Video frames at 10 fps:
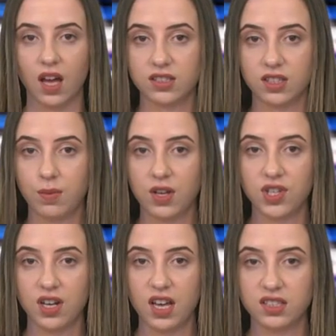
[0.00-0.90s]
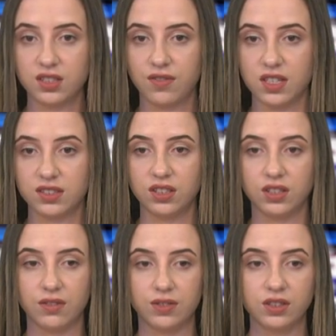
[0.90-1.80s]
Azerbaijan has advanced
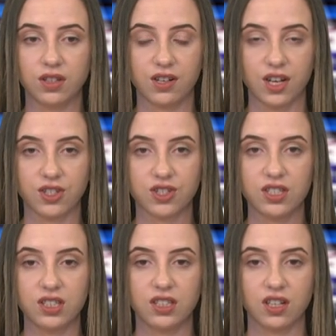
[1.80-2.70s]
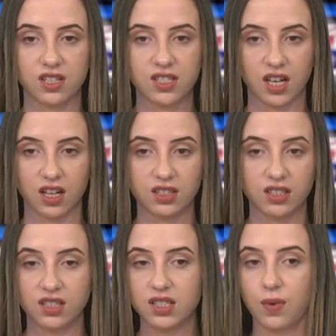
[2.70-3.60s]
in different directions in Artsakh.
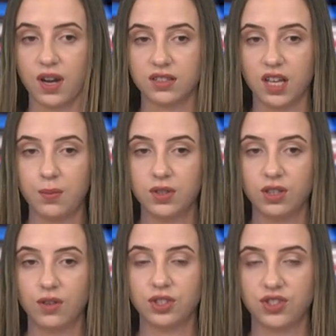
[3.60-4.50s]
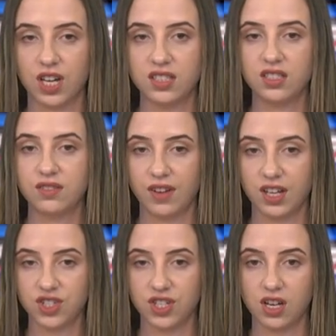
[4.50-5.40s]
This is what a deputy of the Justice
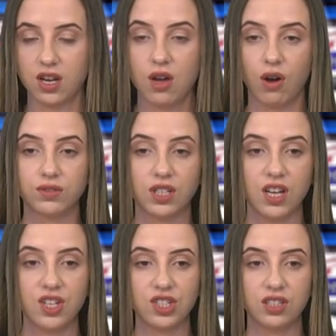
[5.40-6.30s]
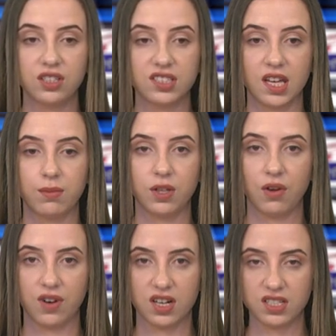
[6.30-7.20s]
Faction of the National Assembly
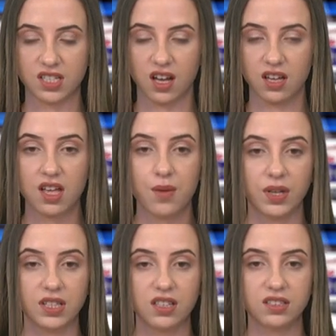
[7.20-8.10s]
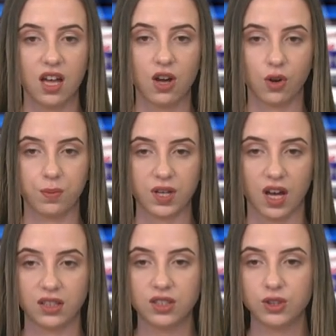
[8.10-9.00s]
of Artsakh, Metakse
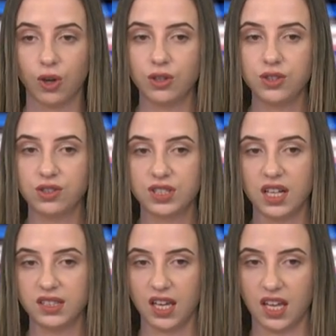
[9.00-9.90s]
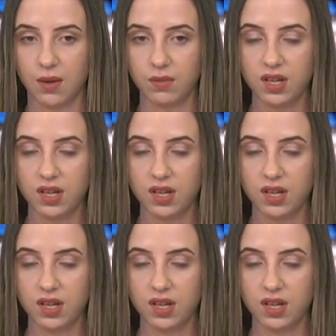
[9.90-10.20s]
Hakopyan, told News.am.